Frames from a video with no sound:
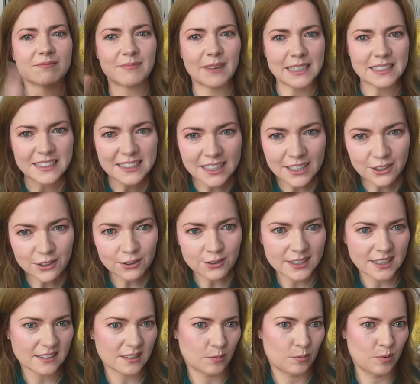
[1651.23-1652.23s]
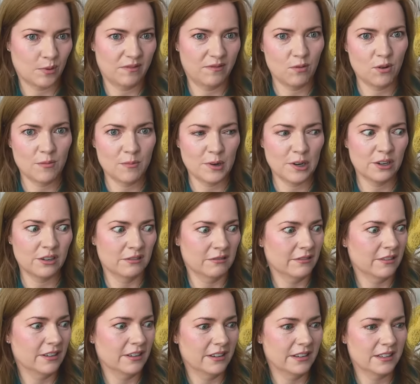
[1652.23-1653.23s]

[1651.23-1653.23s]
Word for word: my skills as a performer